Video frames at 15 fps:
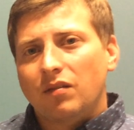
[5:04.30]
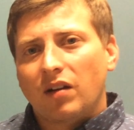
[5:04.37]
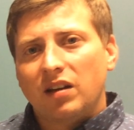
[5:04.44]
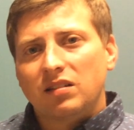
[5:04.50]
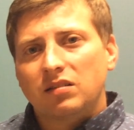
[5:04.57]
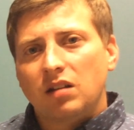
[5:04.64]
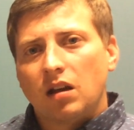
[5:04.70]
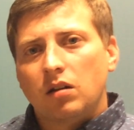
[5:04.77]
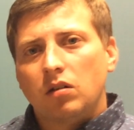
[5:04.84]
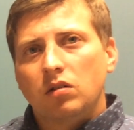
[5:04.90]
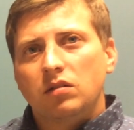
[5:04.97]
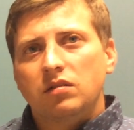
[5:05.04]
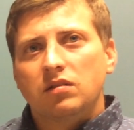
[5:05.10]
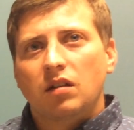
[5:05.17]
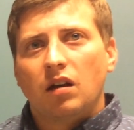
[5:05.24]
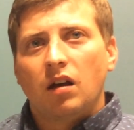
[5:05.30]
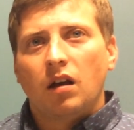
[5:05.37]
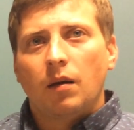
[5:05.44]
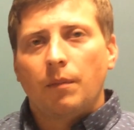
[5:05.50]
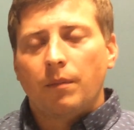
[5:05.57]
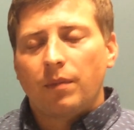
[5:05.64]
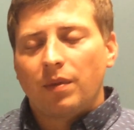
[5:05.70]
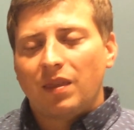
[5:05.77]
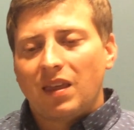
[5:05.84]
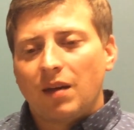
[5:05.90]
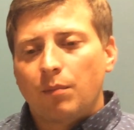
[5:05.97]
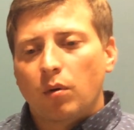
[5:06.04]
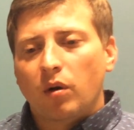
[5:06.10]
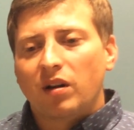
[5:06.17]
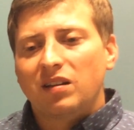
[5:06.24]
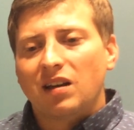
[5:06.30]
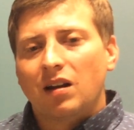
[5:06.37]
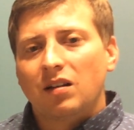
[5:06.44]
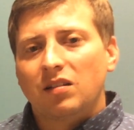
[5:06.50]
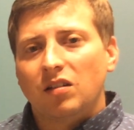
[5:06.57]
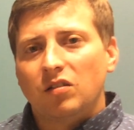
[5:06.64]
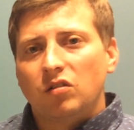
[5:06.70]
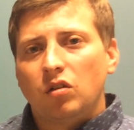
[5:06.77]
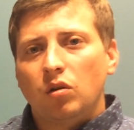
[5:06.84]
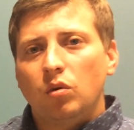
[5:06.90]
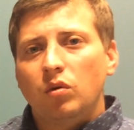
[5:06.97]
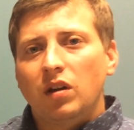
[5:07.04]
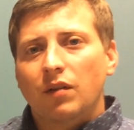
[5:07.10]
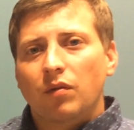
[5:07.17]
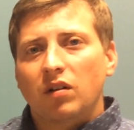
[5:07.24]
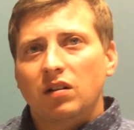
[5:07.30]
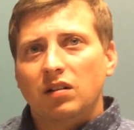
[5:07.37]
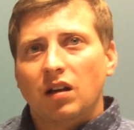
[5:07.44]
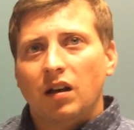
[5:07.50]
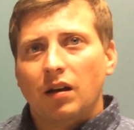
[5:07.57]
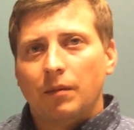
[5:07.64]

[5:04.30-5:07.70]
device standards. They broke it down into two different